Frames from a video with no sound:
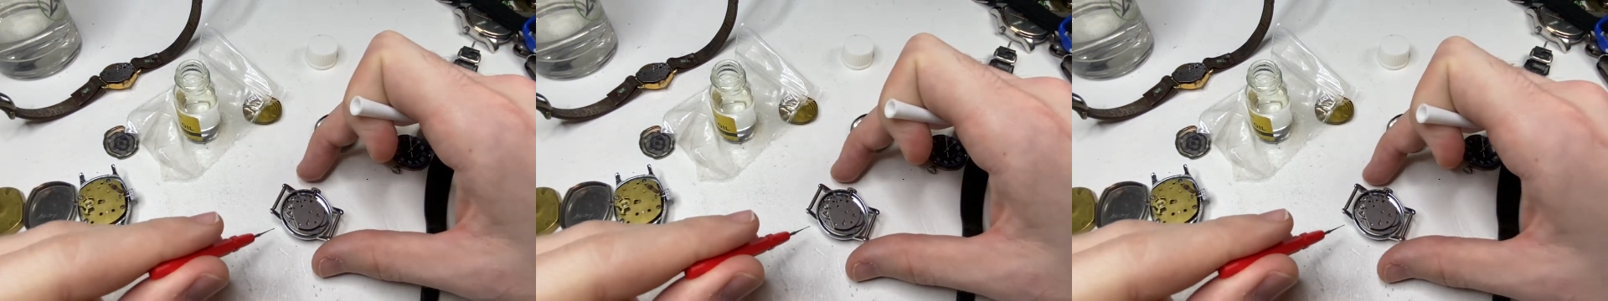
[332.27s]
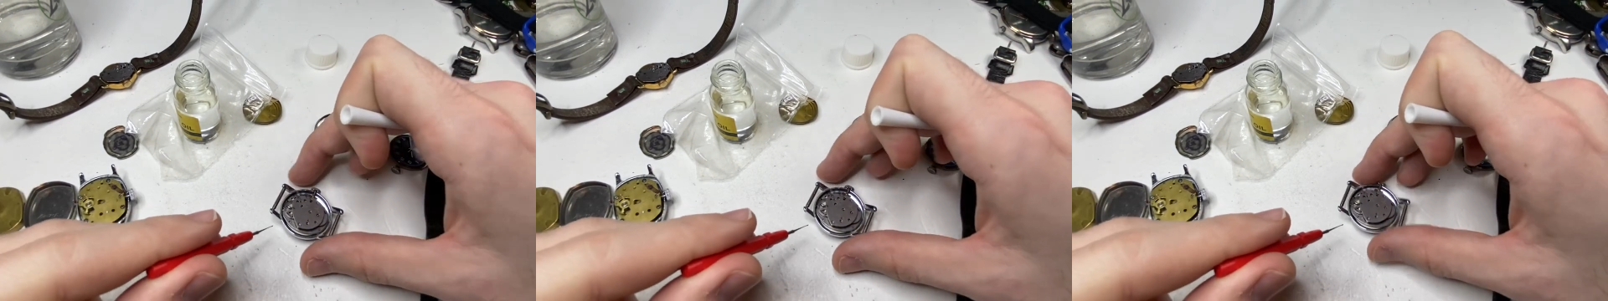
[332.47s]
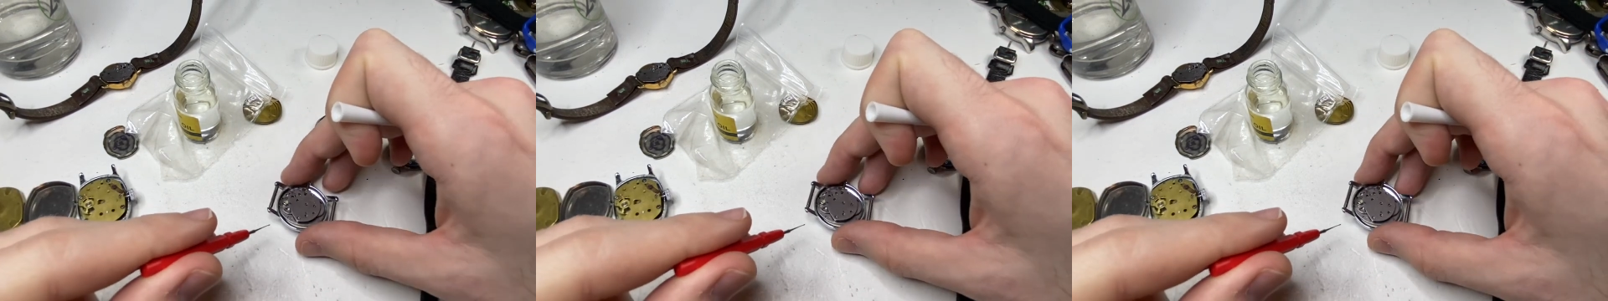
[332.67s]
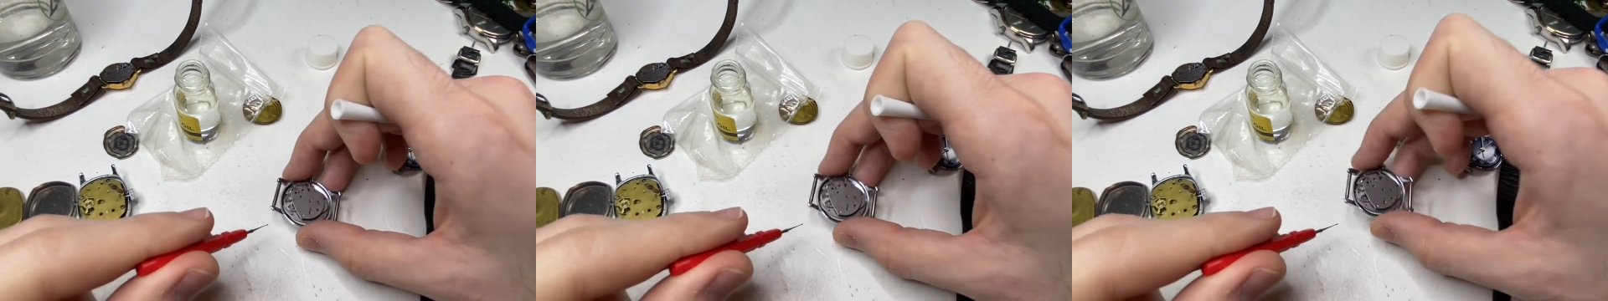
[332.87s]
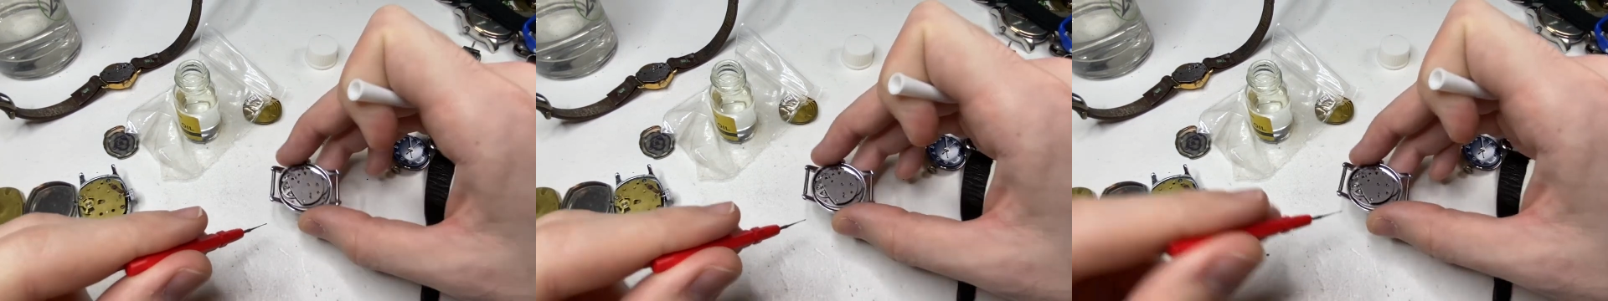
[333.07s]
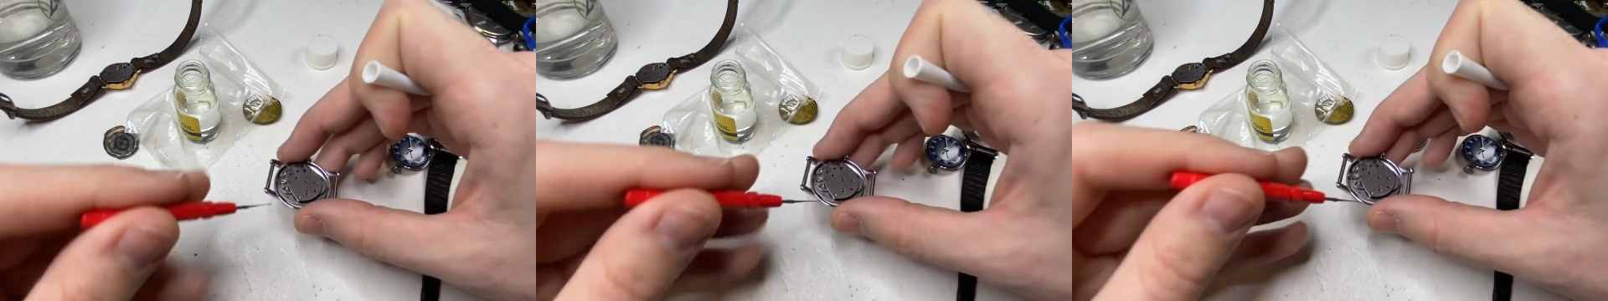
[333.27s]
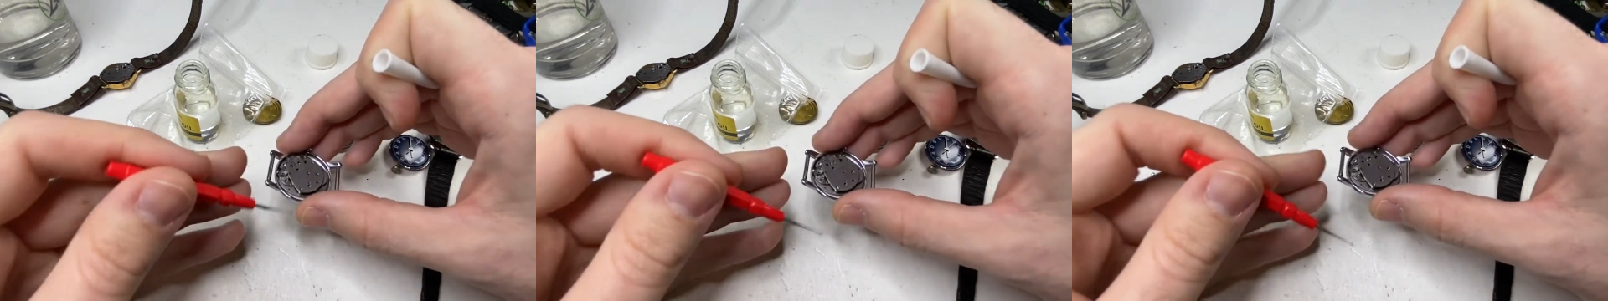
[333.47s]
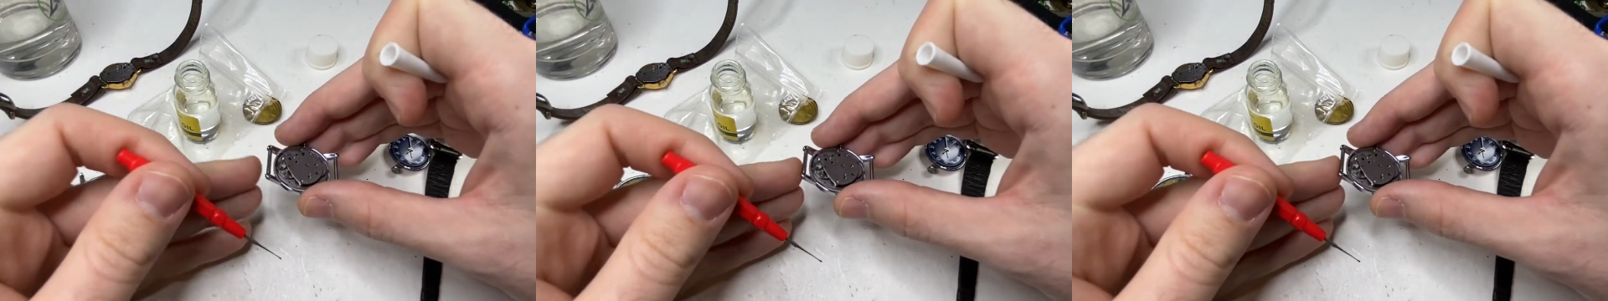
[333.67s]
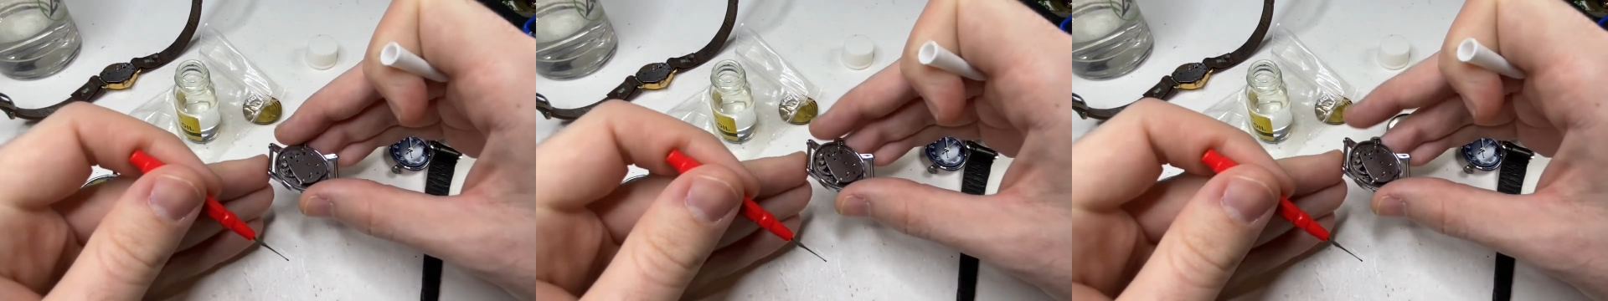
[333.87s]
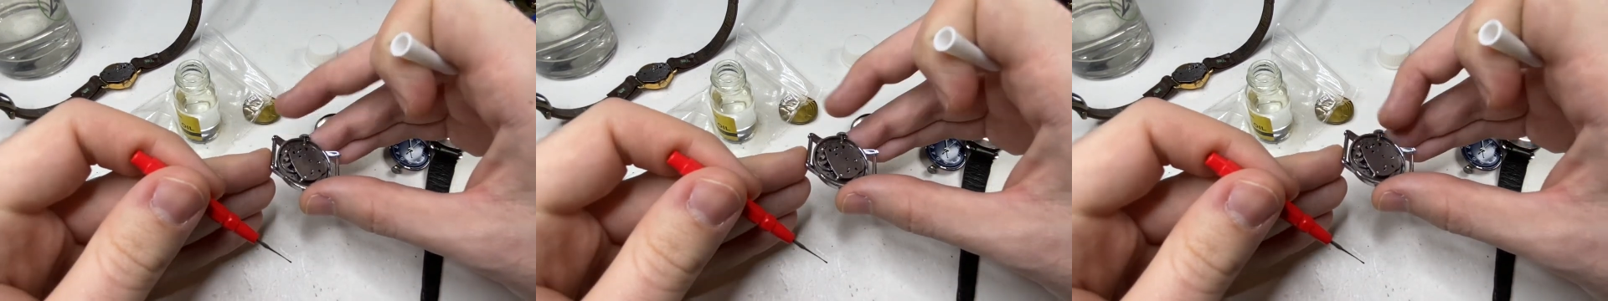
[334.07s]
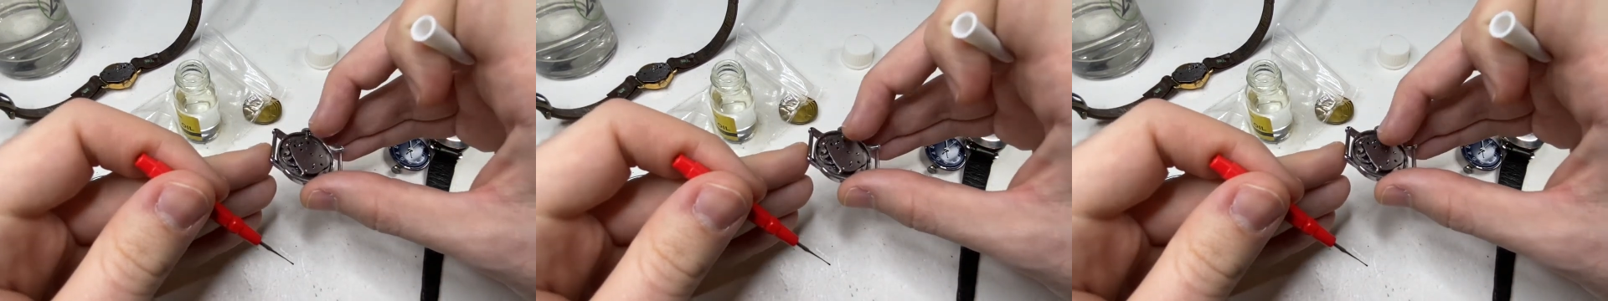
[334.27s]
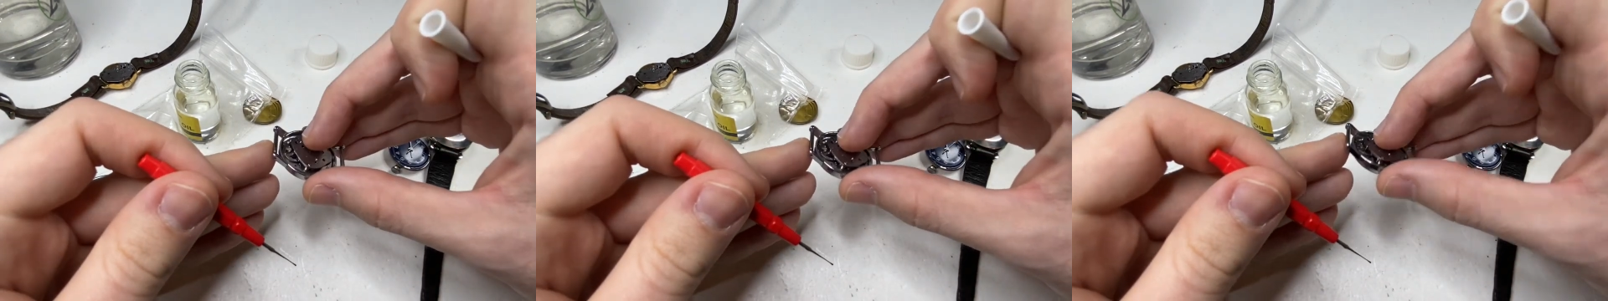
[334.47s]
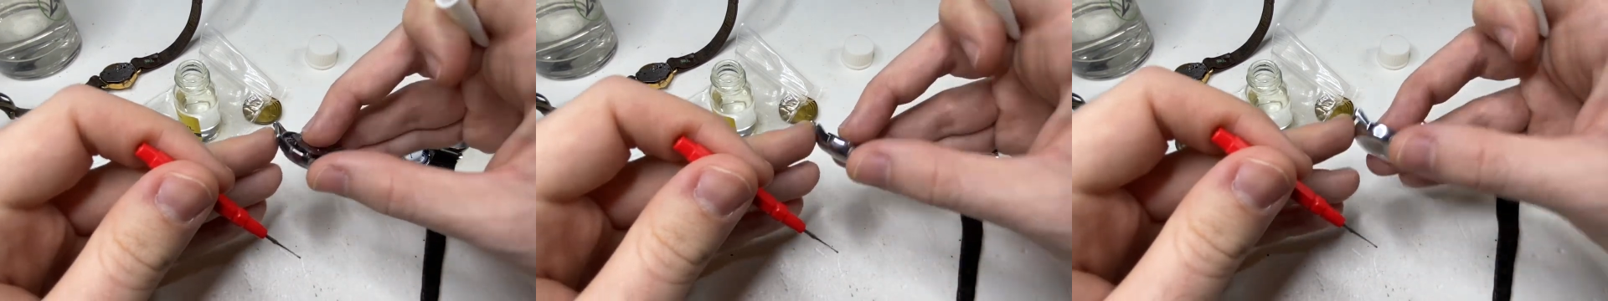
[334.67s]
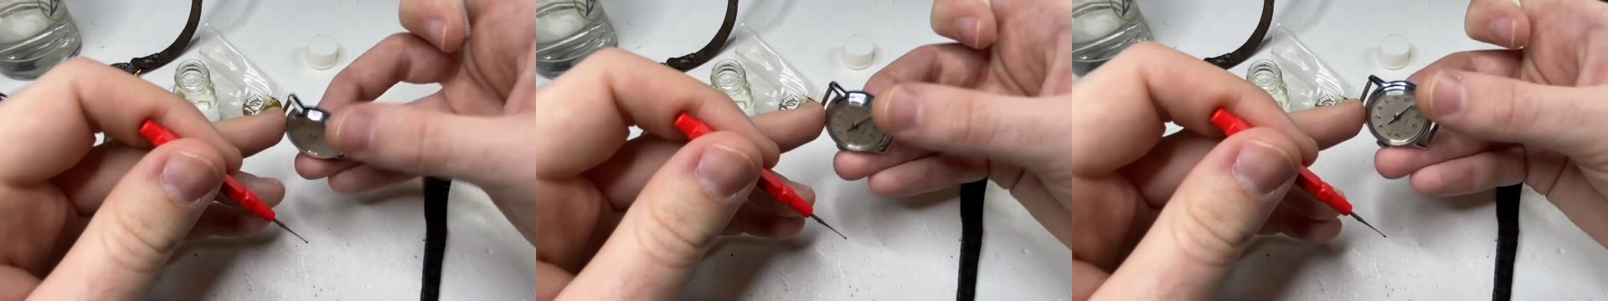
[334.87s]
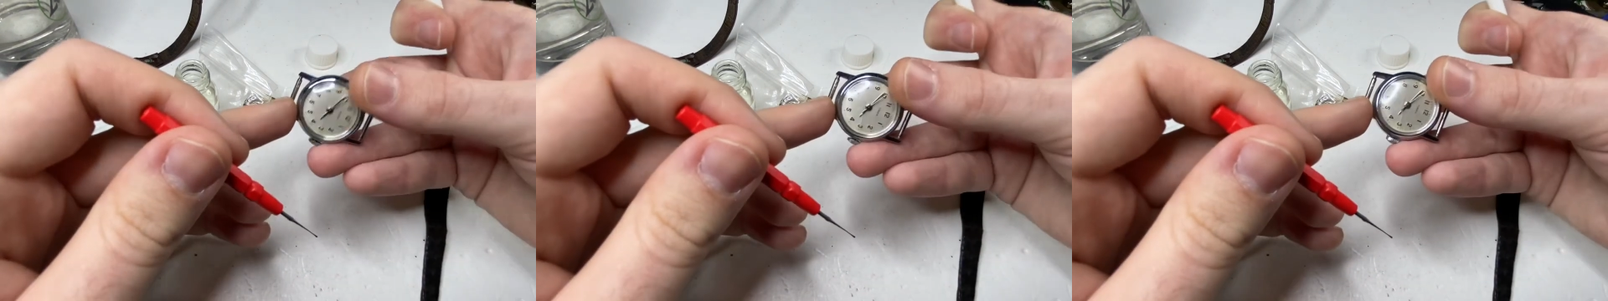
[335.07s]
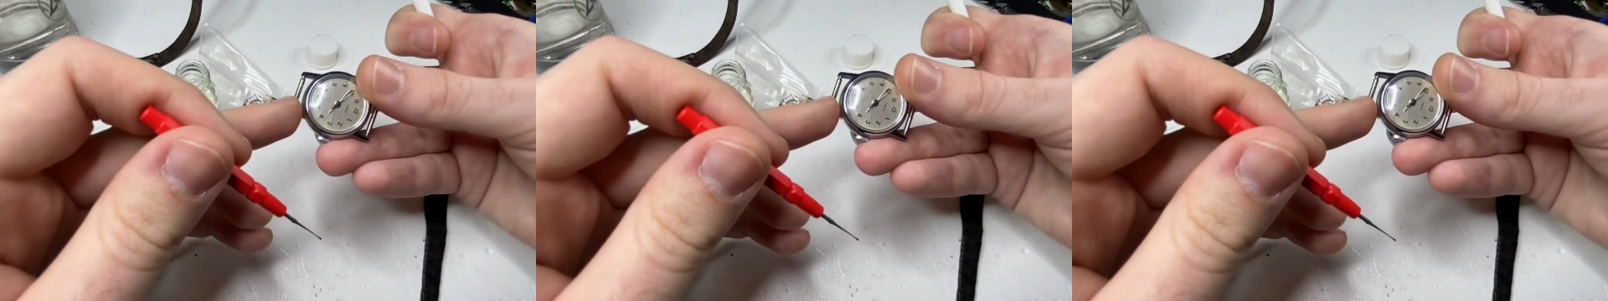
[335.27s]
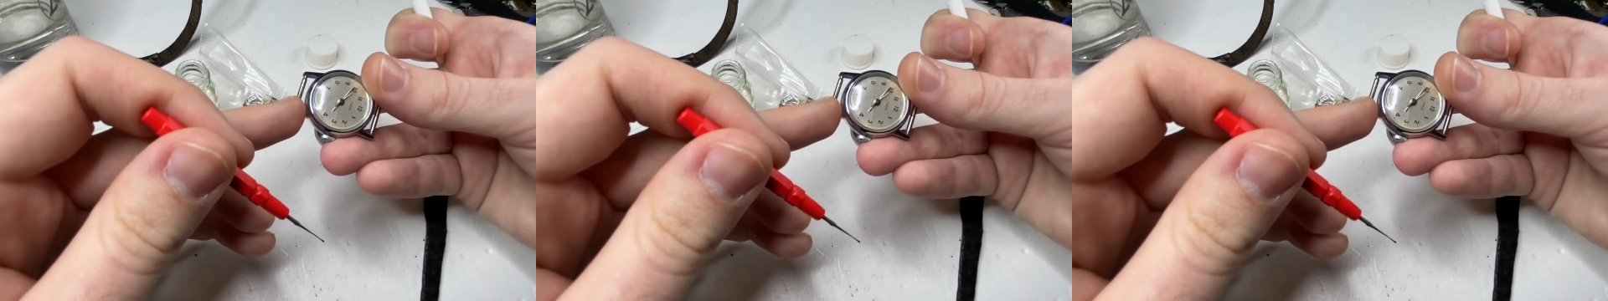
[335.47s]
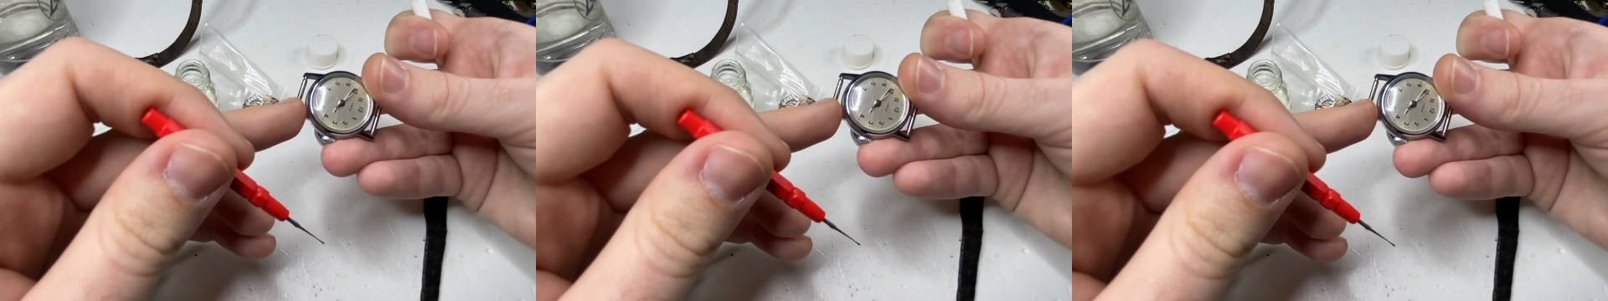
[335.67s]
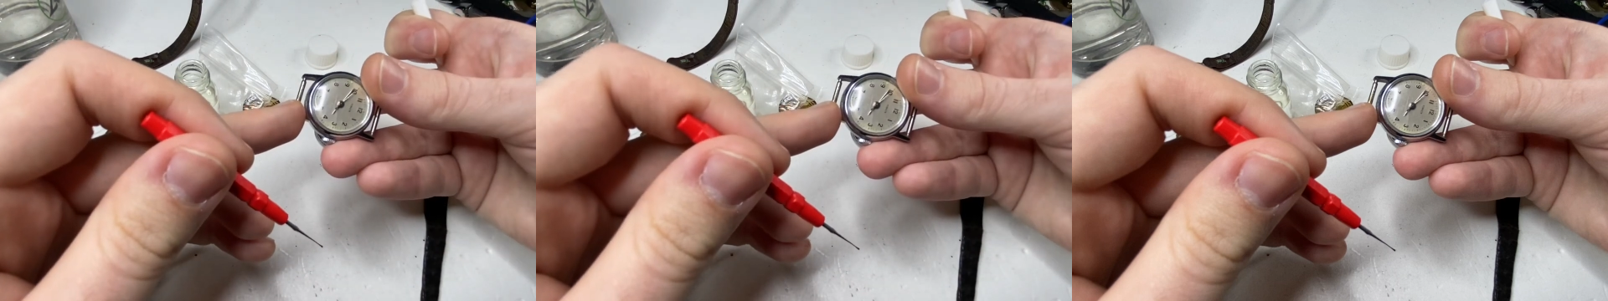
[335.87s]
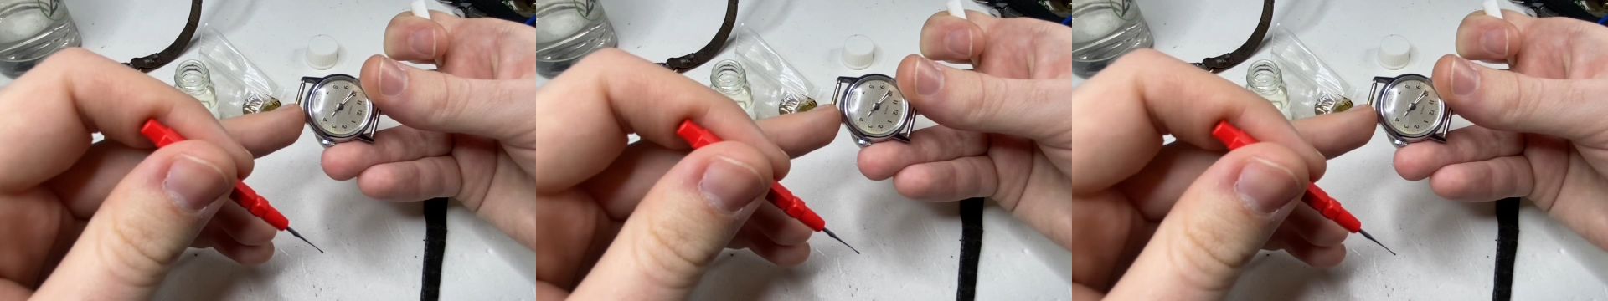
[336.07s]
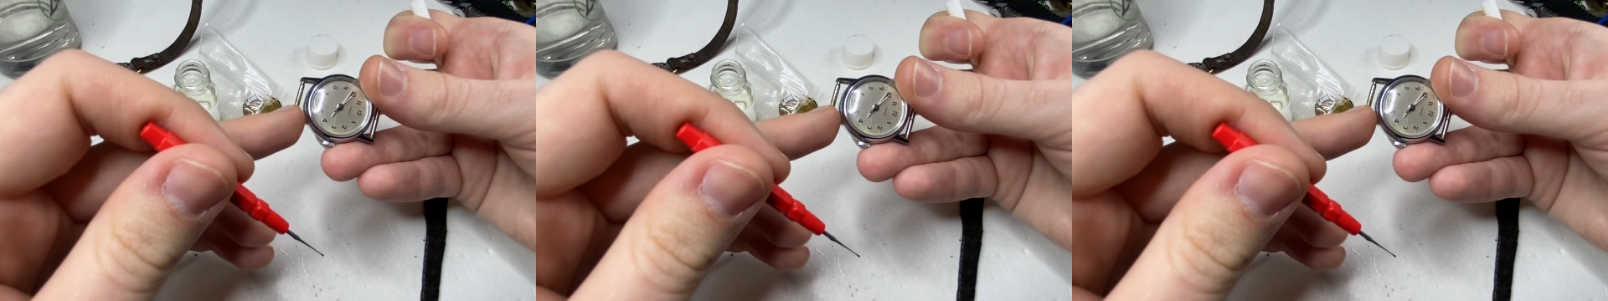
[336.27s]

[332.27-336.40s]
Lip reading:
No face is visible, so there are no lips to read.